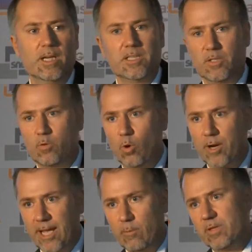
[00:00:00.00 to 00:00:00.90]
to
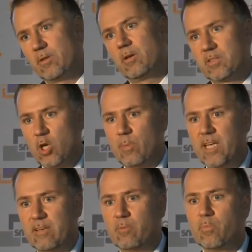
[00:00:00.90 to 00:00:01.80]
coordinate with so many
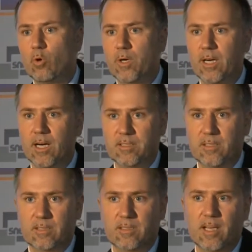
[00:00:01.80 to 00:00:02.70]
different
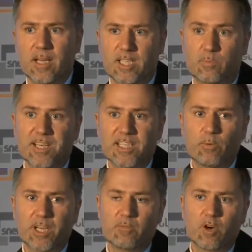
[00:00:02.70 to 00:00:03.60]
broadcasters, especially
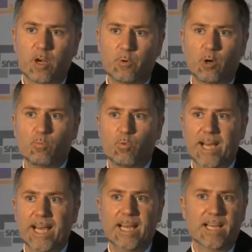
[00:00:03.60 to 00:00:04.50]
when you've got a problem
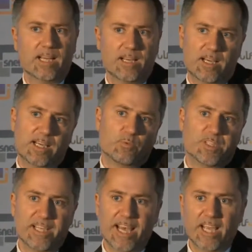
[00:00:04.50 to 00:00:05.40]
where, as we
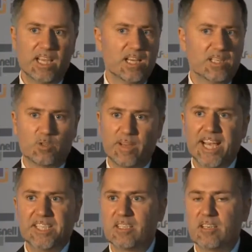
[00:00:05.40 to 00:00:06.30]
say, sort of
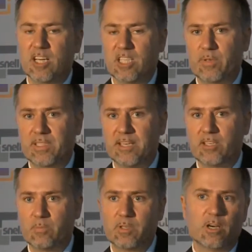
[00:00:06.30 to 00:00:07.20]
80 to 90% of
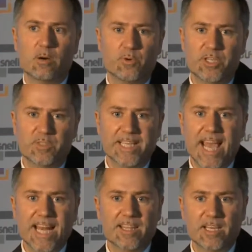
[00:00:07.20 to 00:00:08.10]
them aren't producing
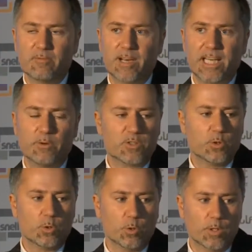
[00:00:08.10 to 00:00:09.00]
anything of value at
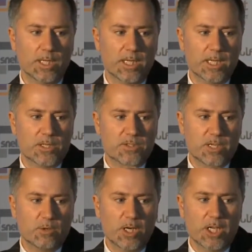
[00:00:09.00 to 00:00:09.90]
all.
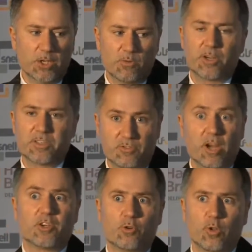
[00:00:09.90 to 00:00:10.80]
So you've got a
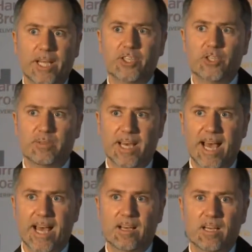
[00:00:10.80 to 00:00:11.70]
structural issue
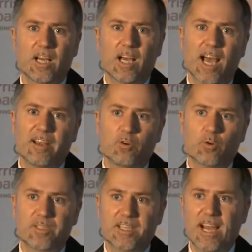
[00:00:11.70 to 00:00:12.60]
there. And of
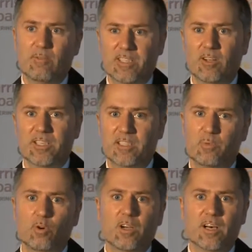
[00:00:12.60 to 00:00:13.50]
course, the net result is the
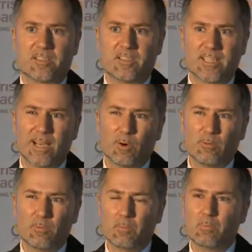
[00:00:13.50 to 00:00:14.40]
broadcasters say, well,
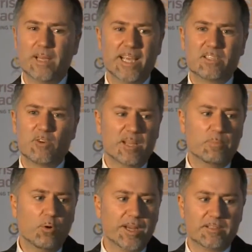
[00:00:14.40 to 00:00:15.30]
is there any
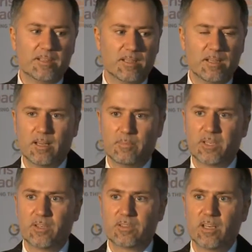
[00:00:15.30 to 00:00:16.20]
point?
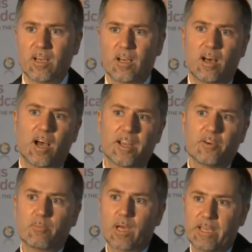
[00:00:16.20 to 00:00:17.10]
Because I know
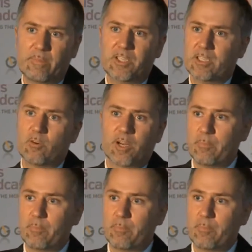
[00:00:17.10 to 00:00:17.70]
that my EPG is not going to